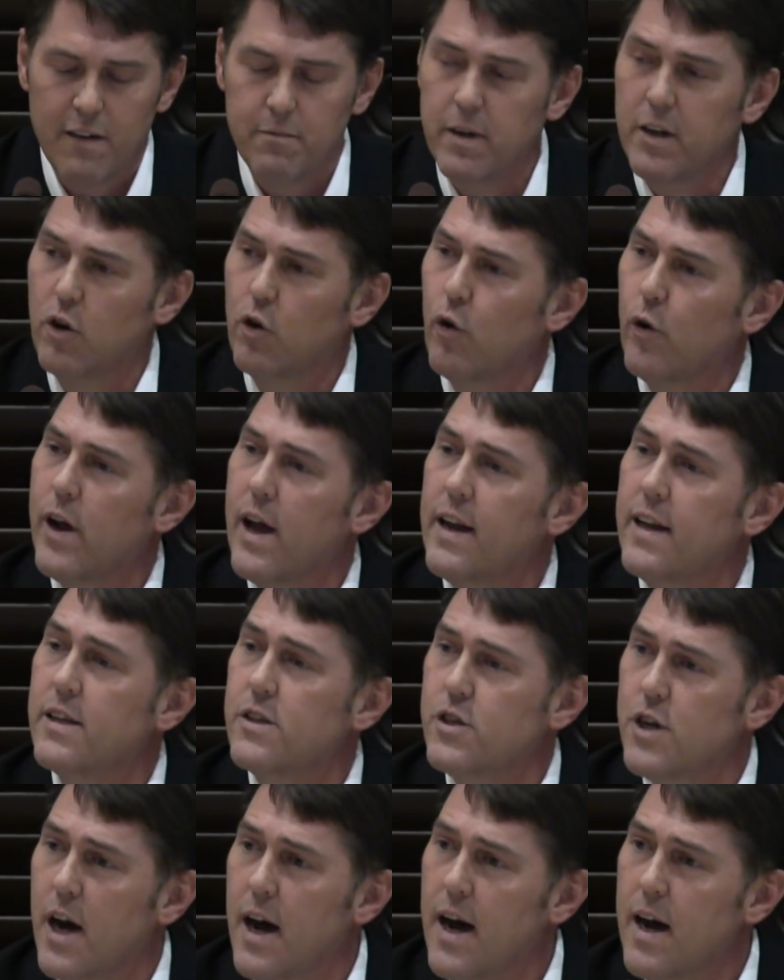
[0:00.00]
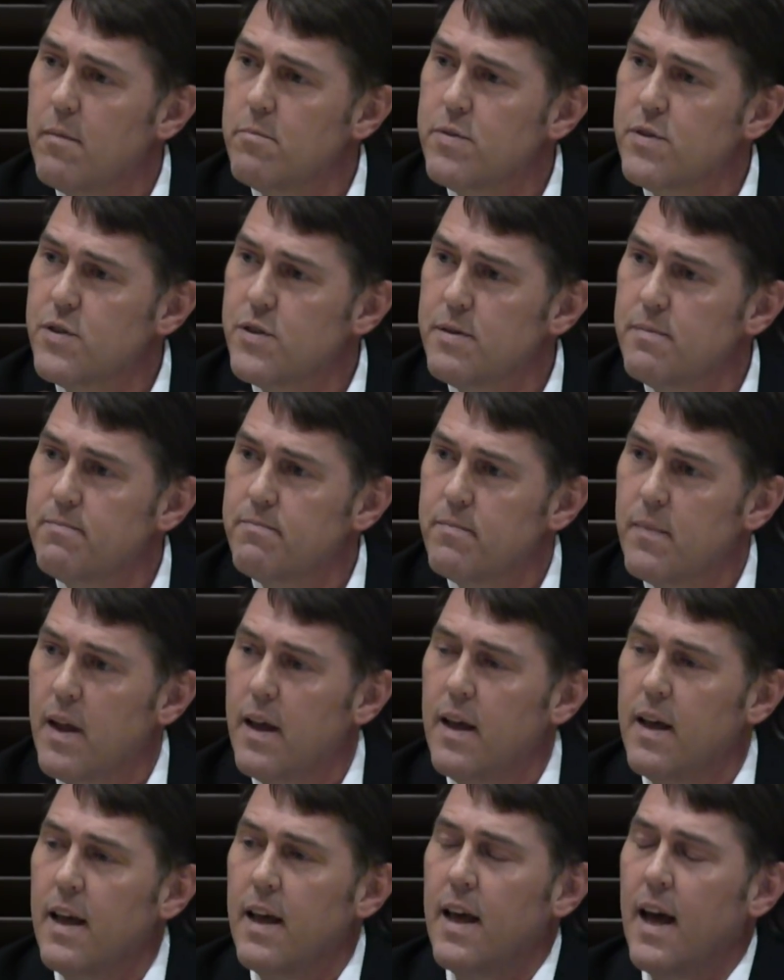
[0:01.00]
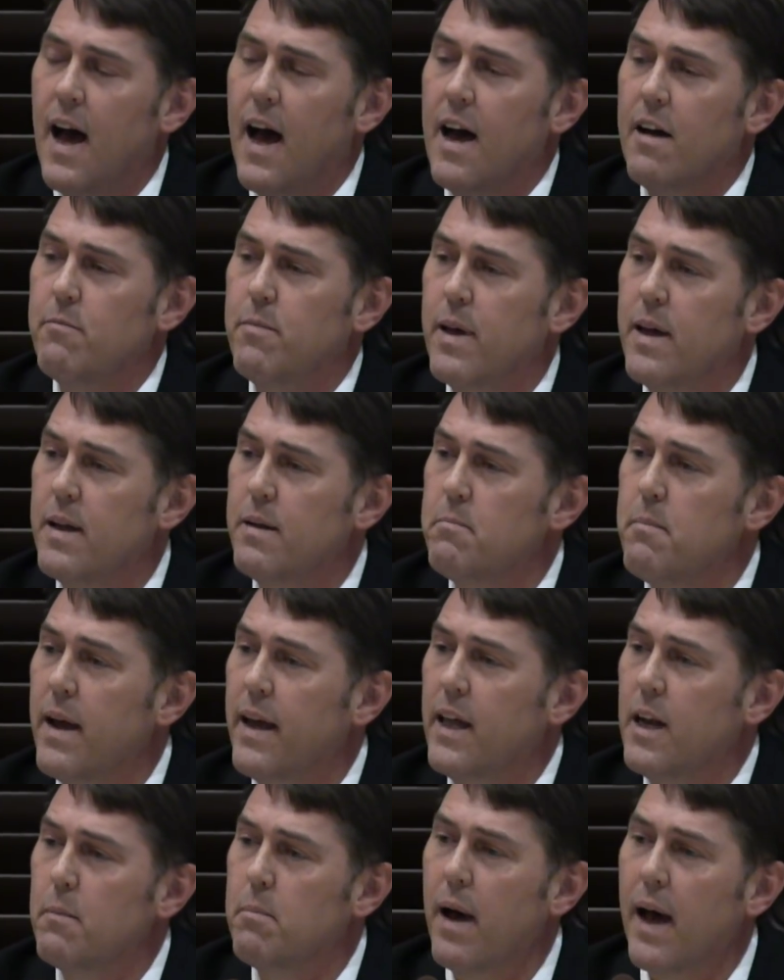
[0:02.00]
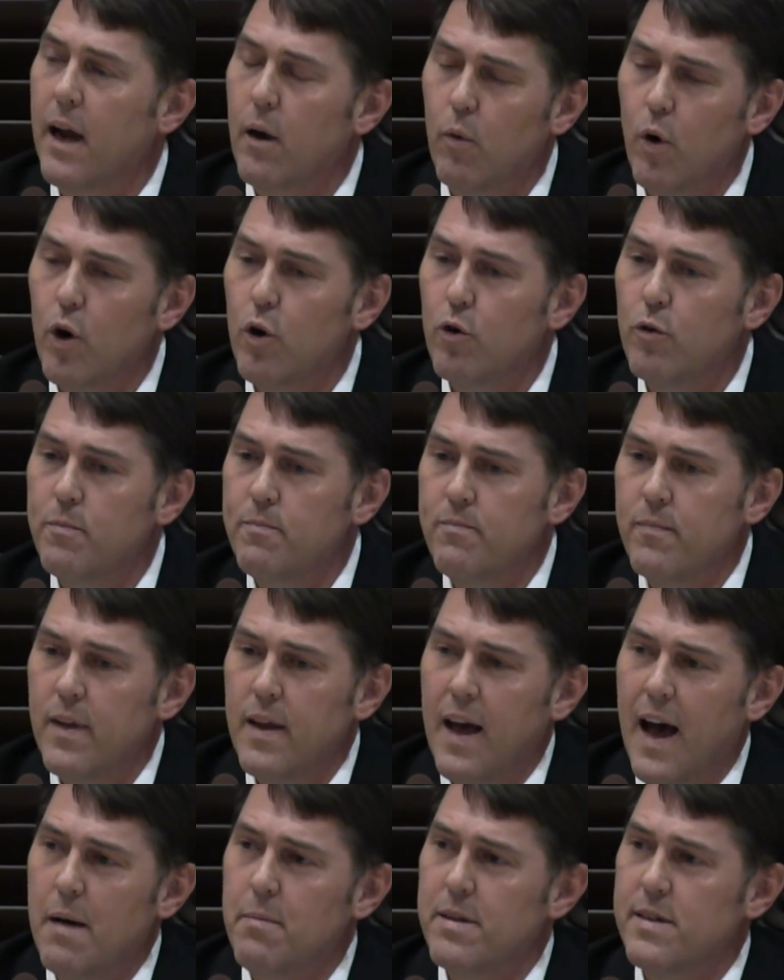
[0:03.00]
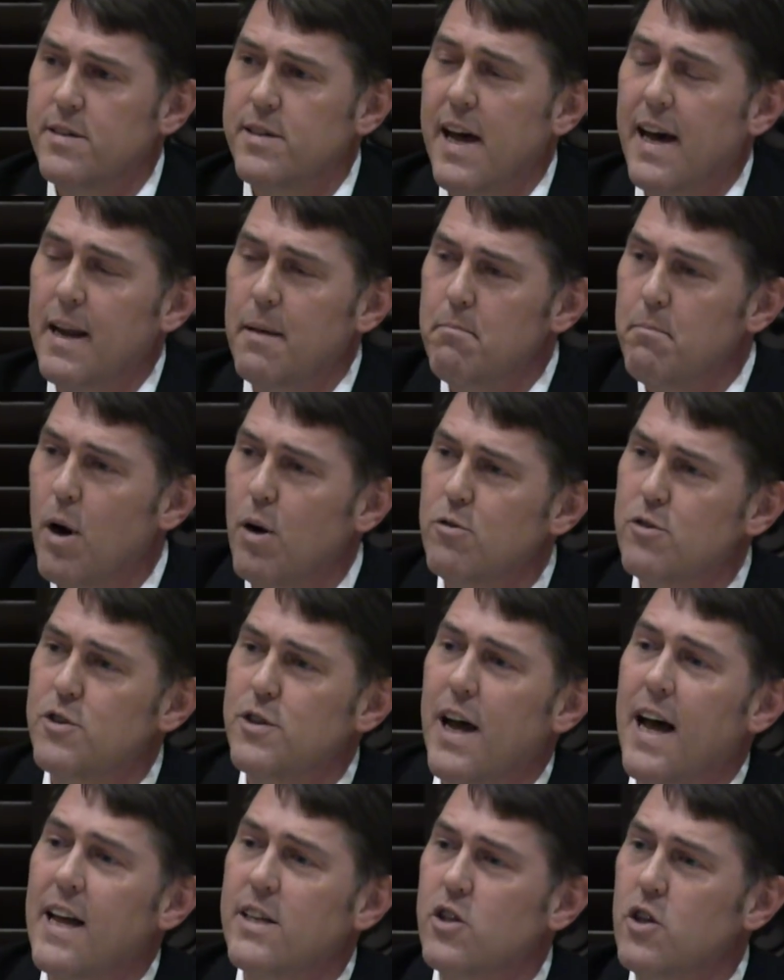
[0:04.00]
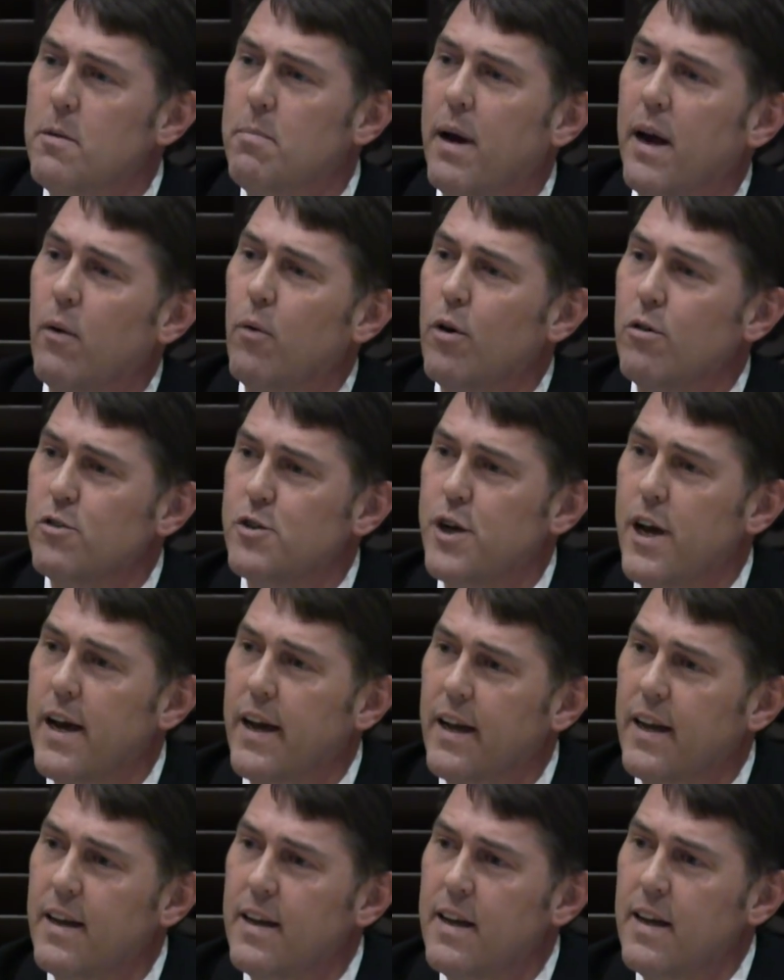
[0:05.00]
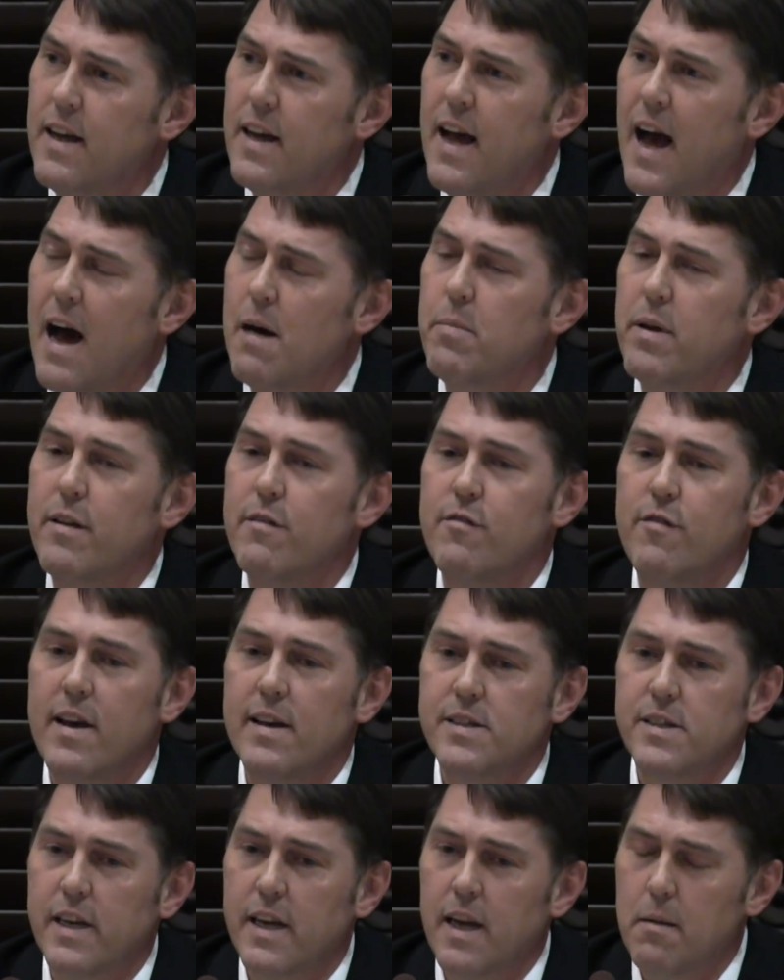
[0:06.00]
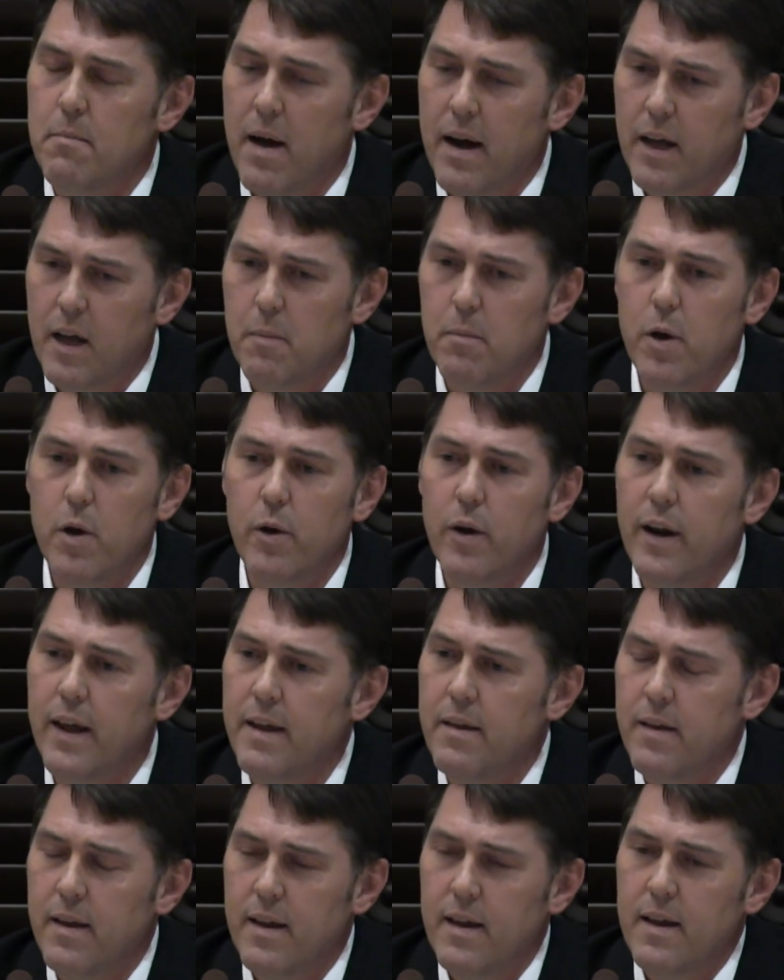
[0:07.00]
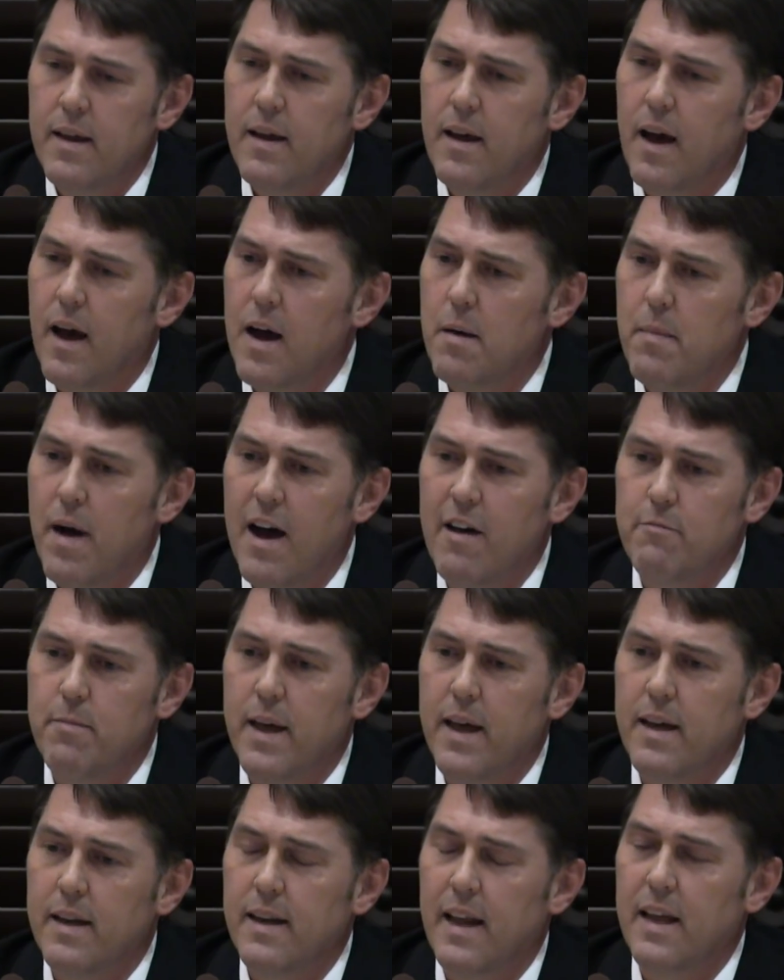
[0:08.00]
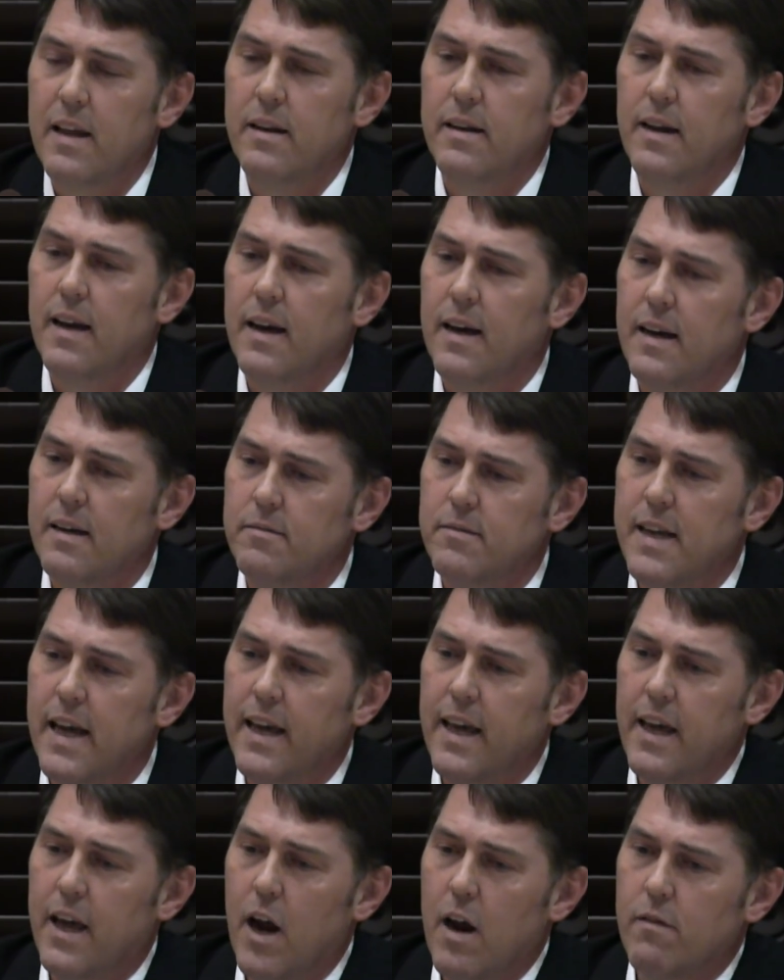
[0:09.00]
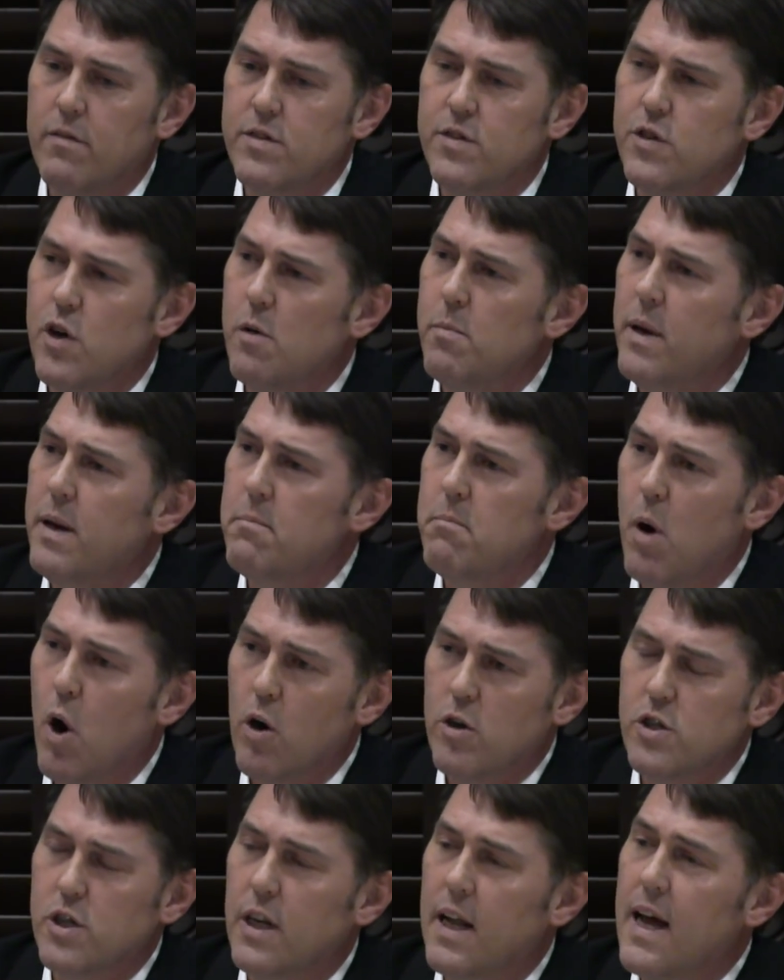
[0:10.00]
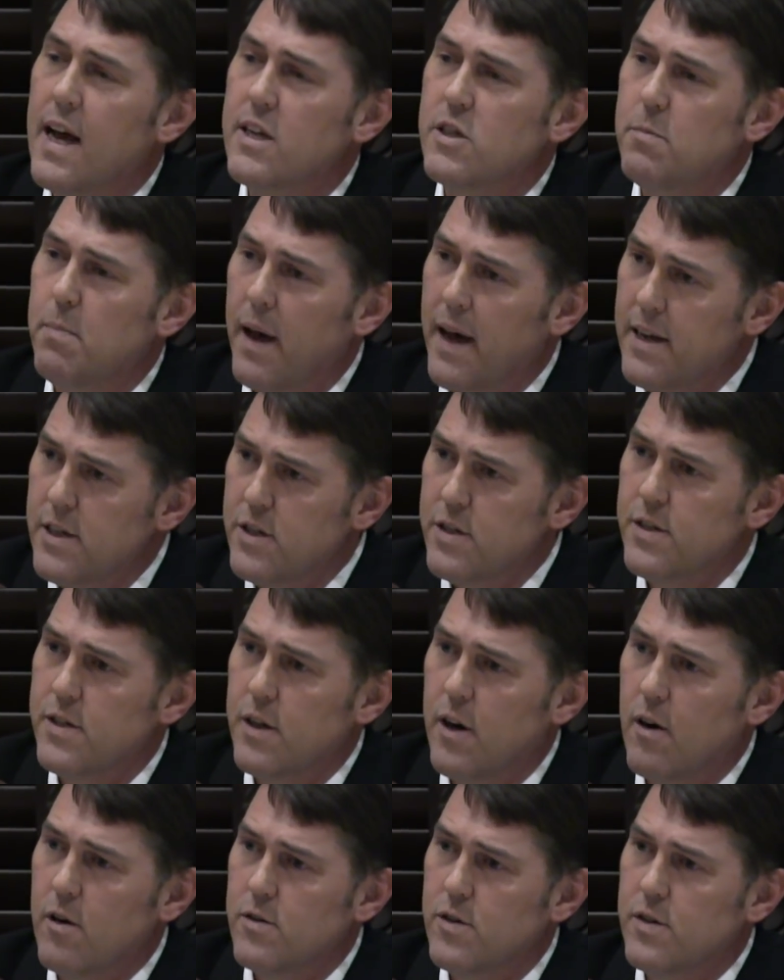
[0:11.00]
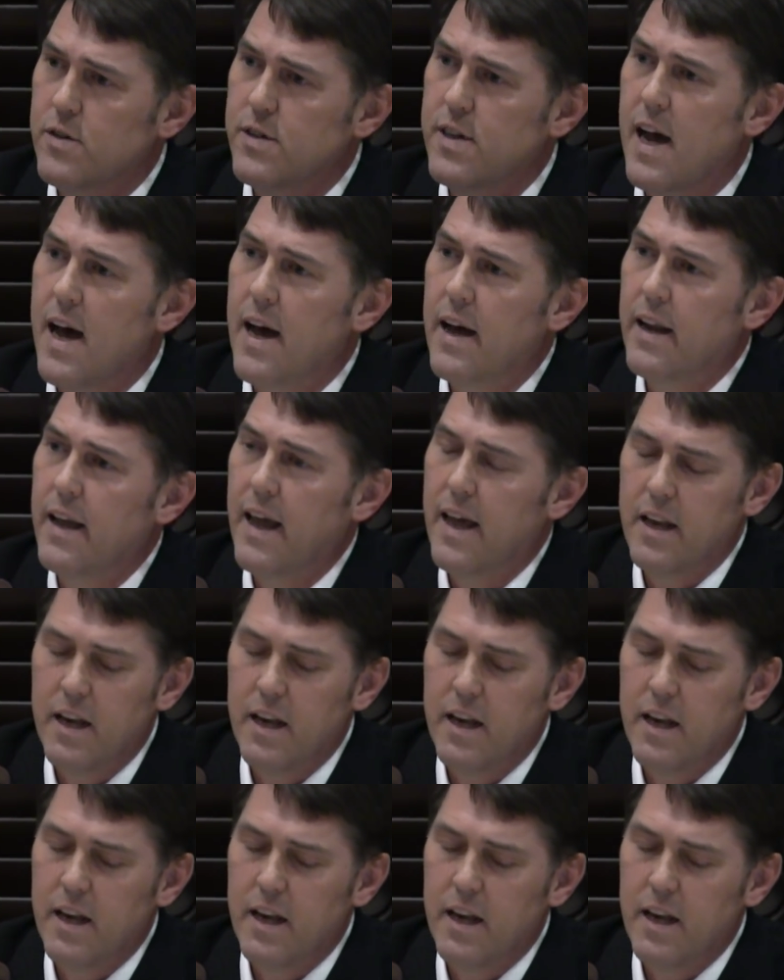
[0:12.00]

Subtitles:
I've been creating jobs. I've been making a payroll. I've been signing both sides of the payroll check. I've been investing in my community. I've been taking care of so many marginalized patients in our society.